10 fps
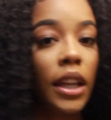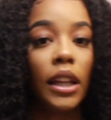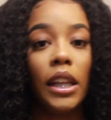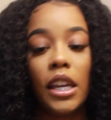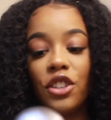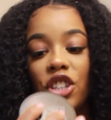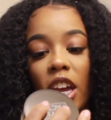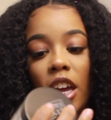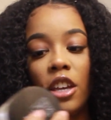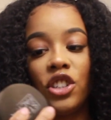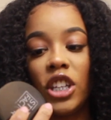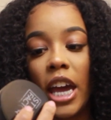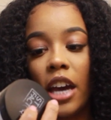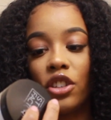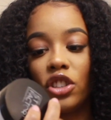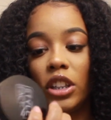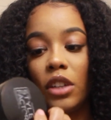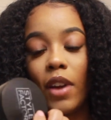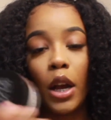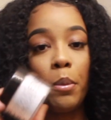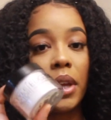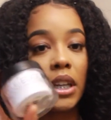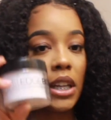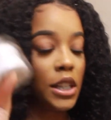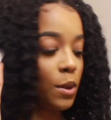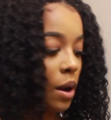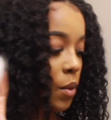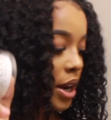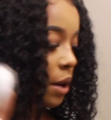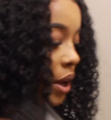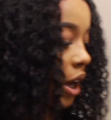Aaliyah J, she actually recommended it, so I went out